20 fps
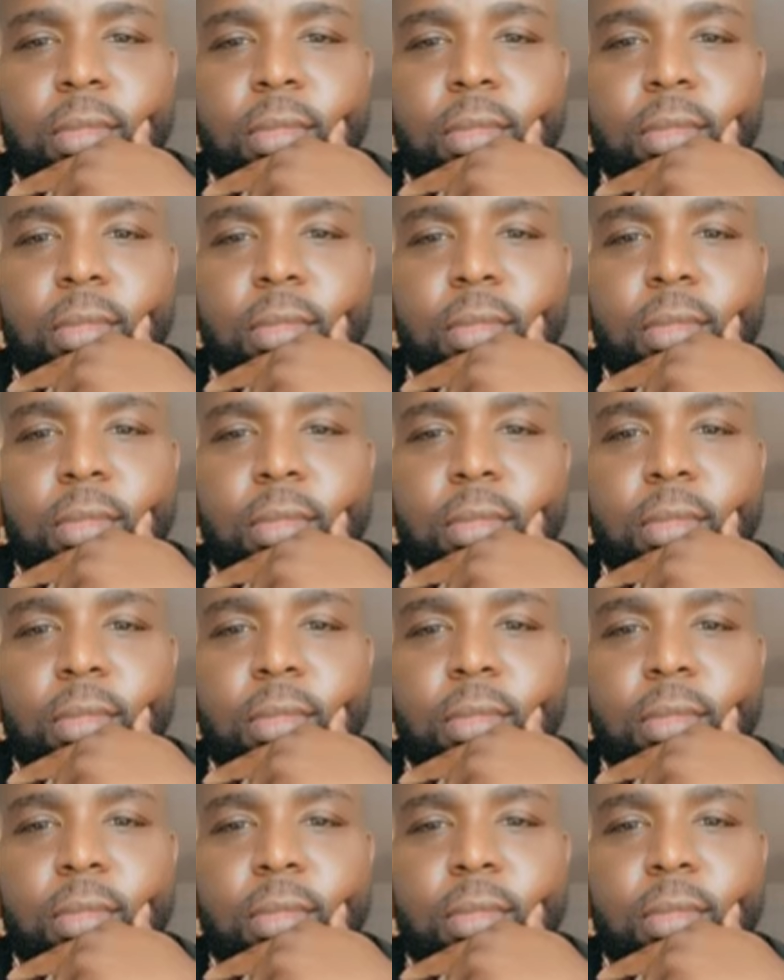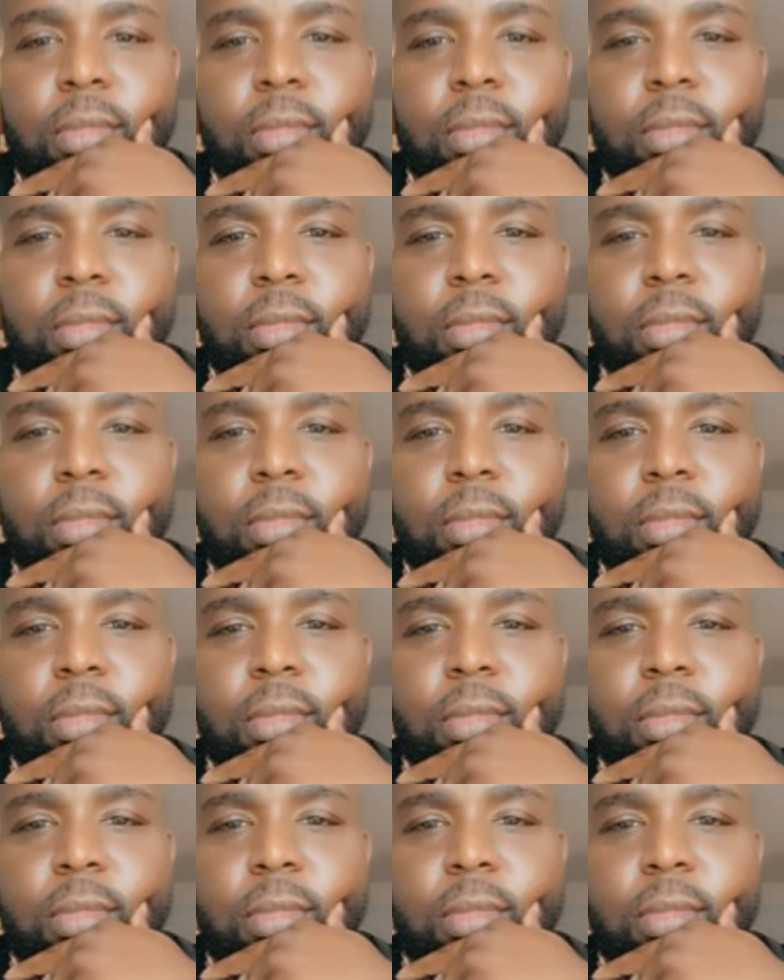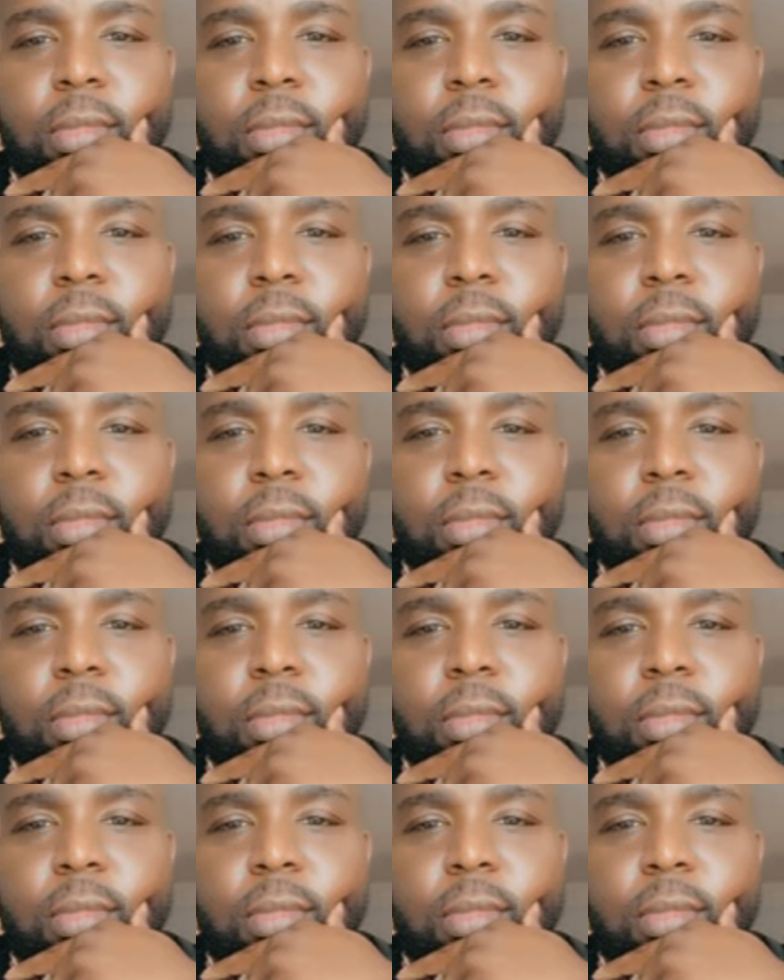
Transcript: (not speaking)